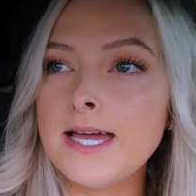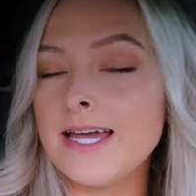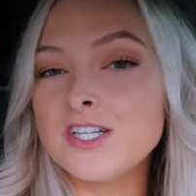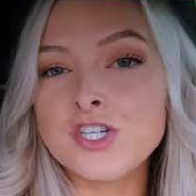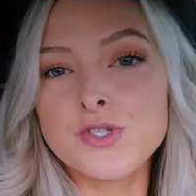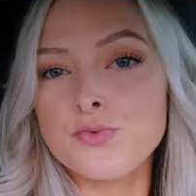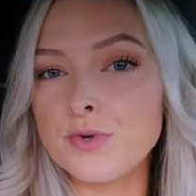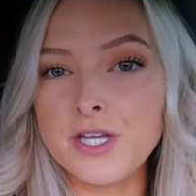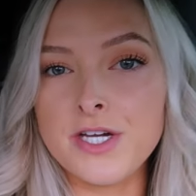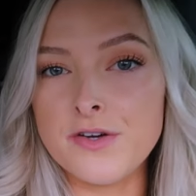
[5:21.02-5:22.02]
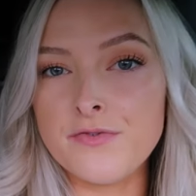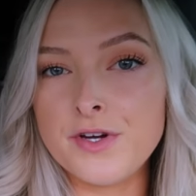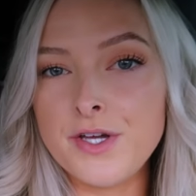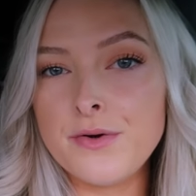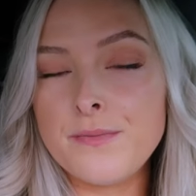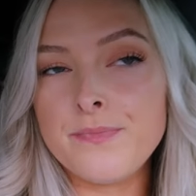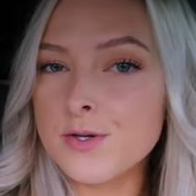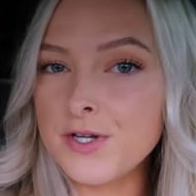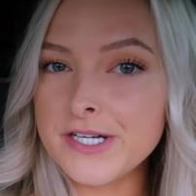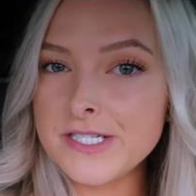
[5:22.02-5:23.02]
and it's just really good for you
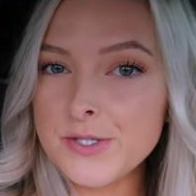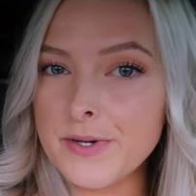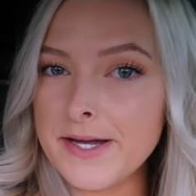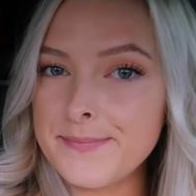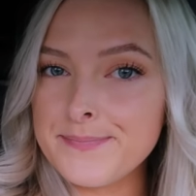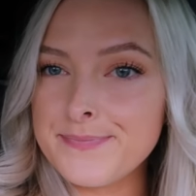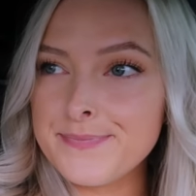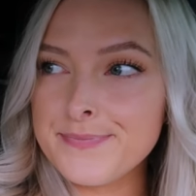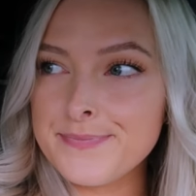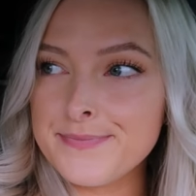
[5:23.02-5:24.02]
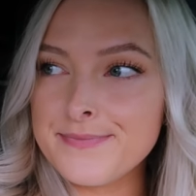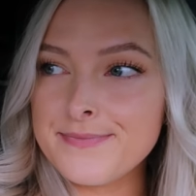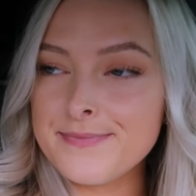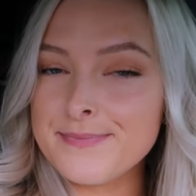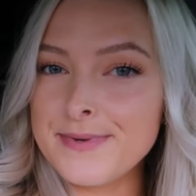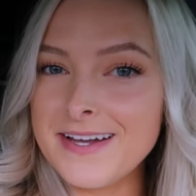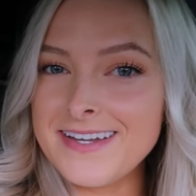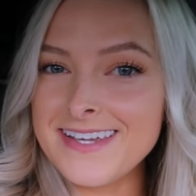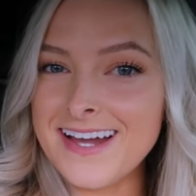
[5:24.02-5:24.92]
so look into it but